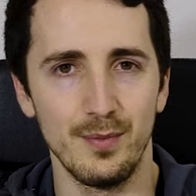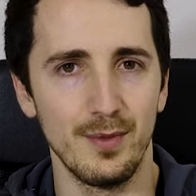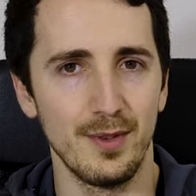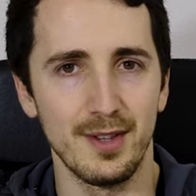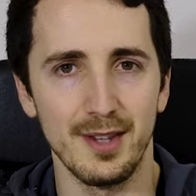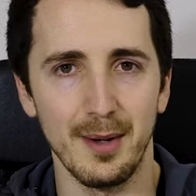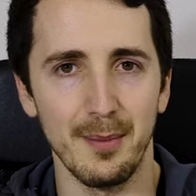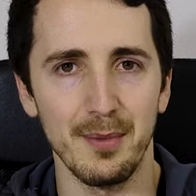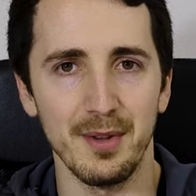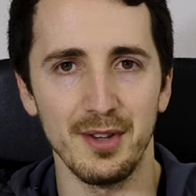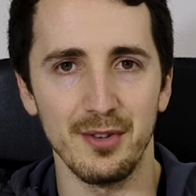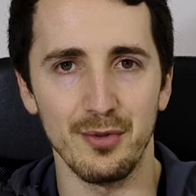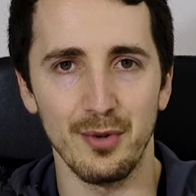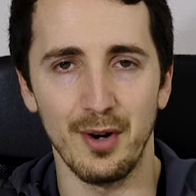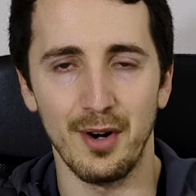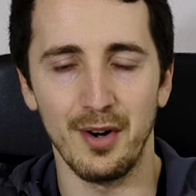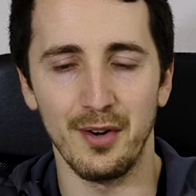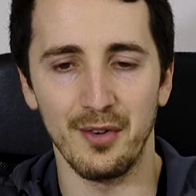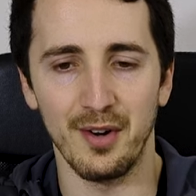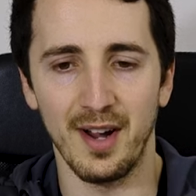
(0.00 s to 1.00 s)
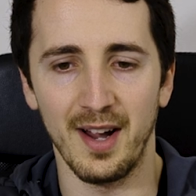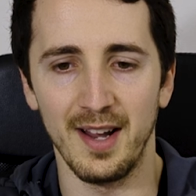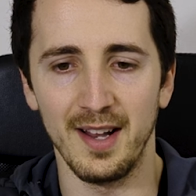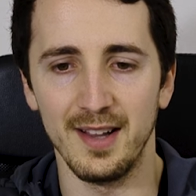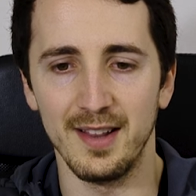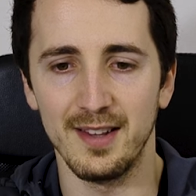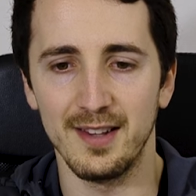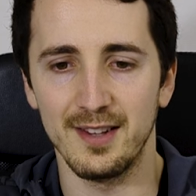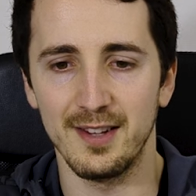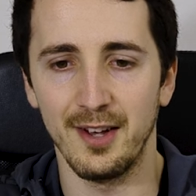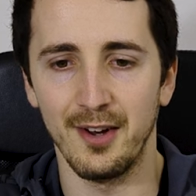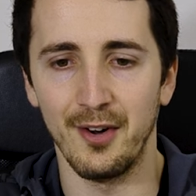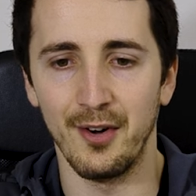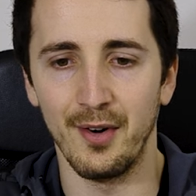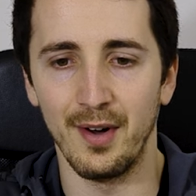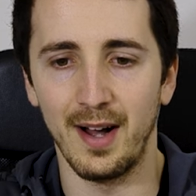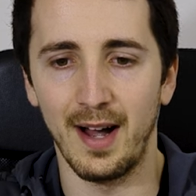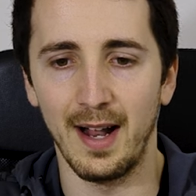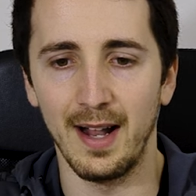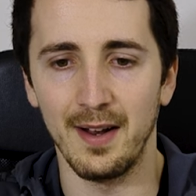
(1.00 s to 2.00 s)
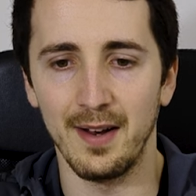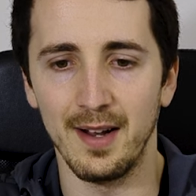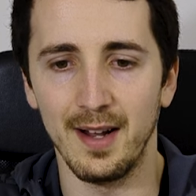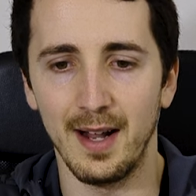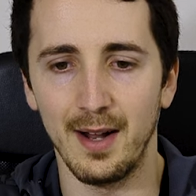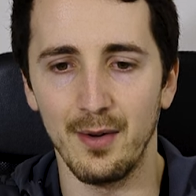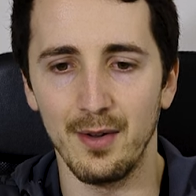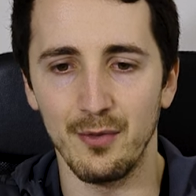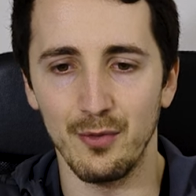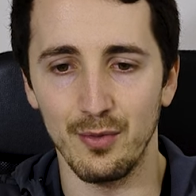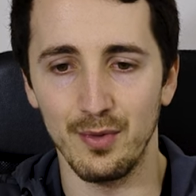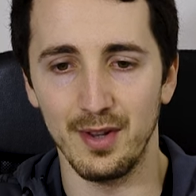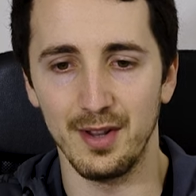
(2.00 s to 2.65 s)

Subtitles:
something's wrong, right? So I